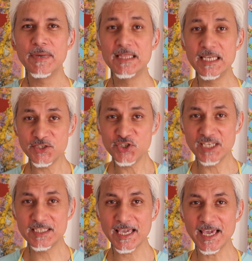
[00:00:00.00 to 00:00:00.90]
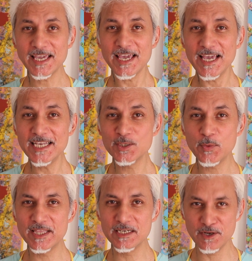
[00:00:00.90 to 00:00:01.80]
But this cheesecake is
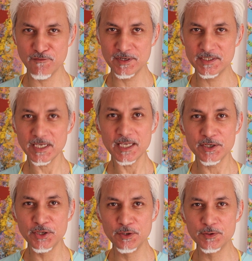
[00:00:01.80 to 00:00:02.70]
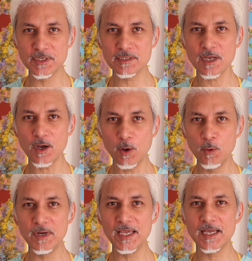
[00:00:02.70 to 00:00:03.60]
with a difference. It uses
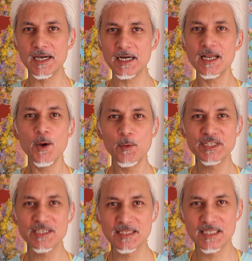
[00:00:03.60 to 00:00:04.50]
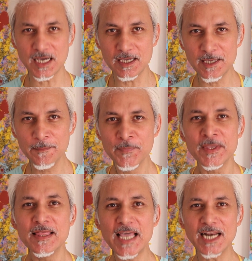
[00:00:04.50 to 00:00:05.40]
only curd, which is dahi.
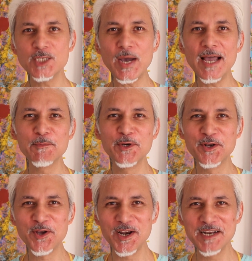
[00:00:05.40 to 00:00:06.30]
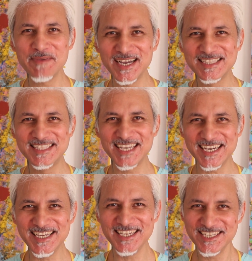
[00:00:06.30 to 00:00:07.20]
That is why I'm going to call it my
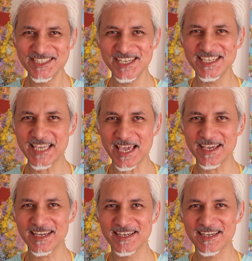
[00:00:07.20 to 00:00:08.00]
dahi cheesecake.